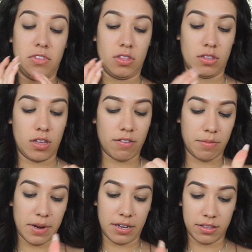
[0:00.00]

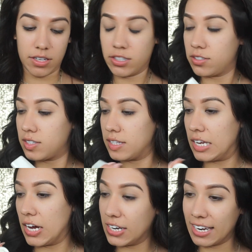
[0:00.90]
Never mind, there's
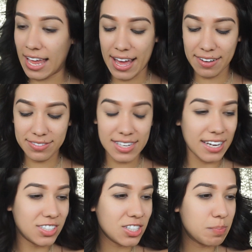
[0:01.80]
none left.
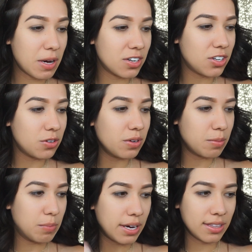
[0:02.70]
I just bought a new
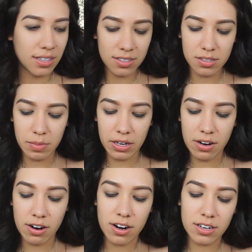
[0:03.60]
one, but I think it's in my
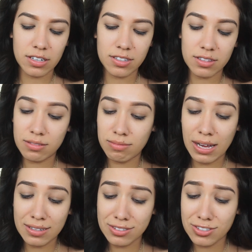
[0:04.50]
car, and
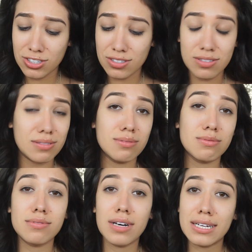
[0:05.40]
that is just
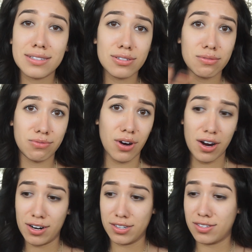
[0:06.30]
way too
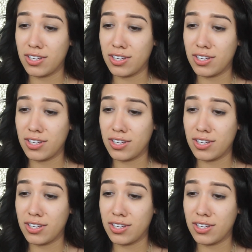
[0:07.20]
far,